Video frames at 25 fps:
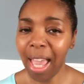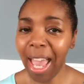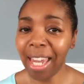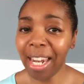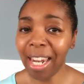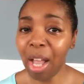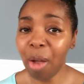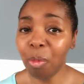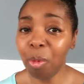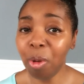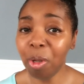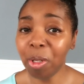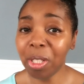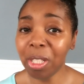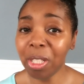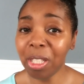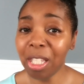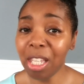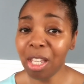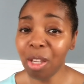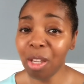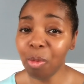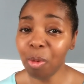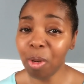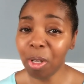And I will
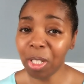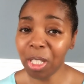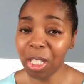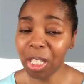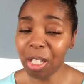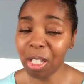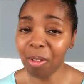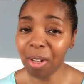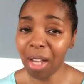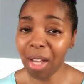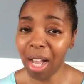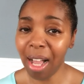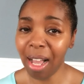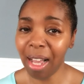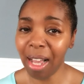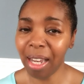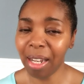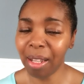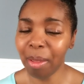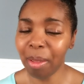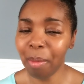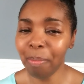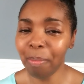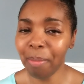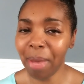see you real soon
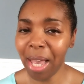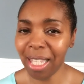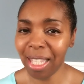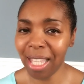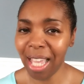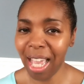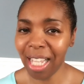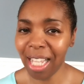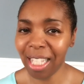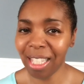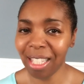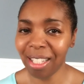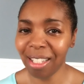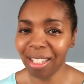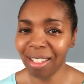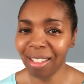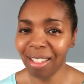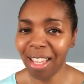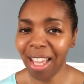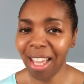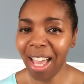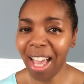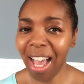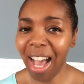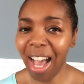on my next
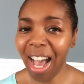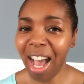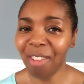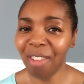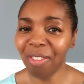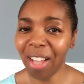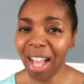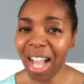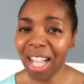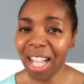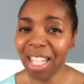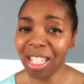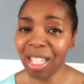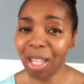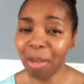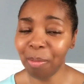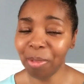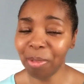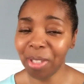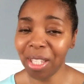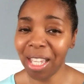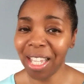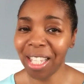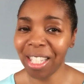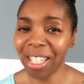I've Got
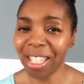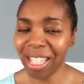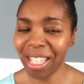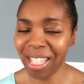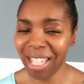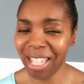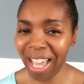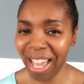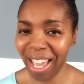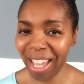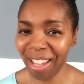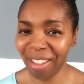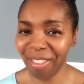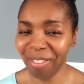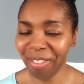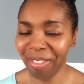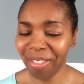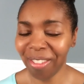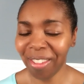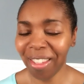Something to Say.